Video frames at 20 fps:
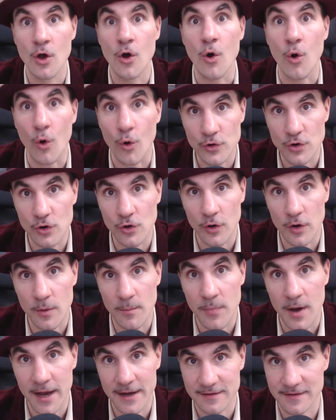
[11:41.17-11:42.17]
or you're gonna
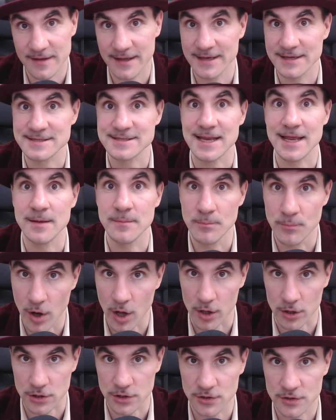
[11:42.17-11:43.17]
buy things in
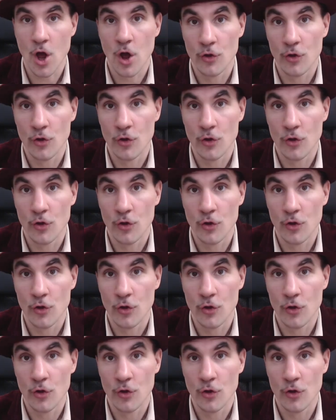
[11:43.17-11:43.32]
bulk.